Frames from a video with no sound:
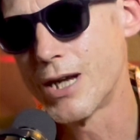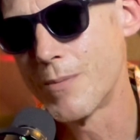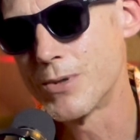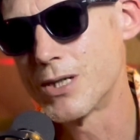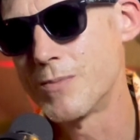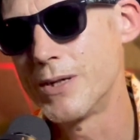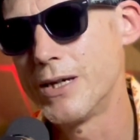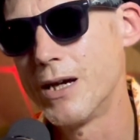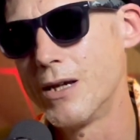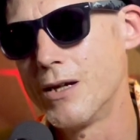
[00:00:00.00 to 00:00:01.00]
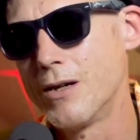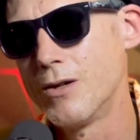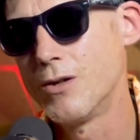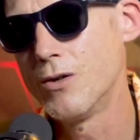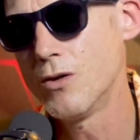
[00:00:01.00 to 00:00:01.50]
happens to be
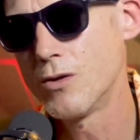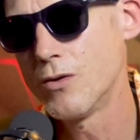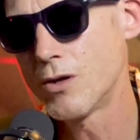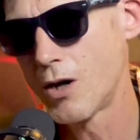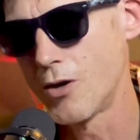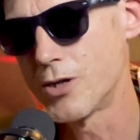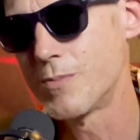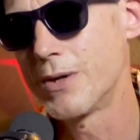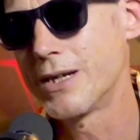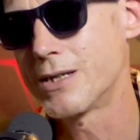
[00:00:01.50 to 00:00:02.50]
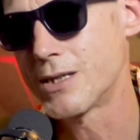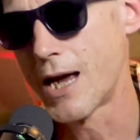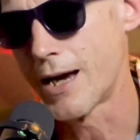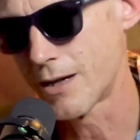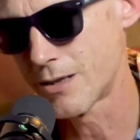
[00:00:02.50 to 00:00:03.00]
not close, but exact.